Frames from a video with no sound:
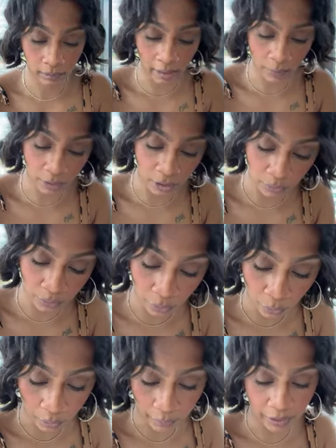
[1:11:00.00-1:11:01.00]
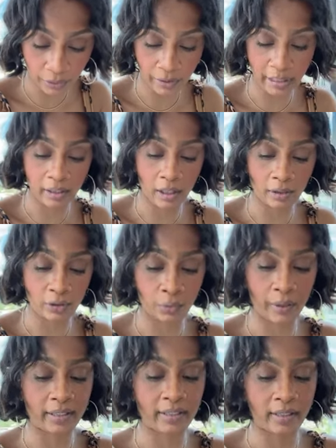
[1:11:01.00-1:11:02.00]
that's what she was doing when she was getting all
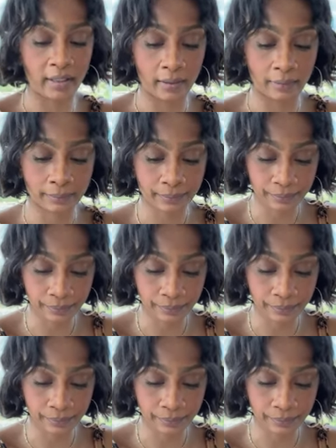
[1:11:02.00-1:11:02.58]
dressed up.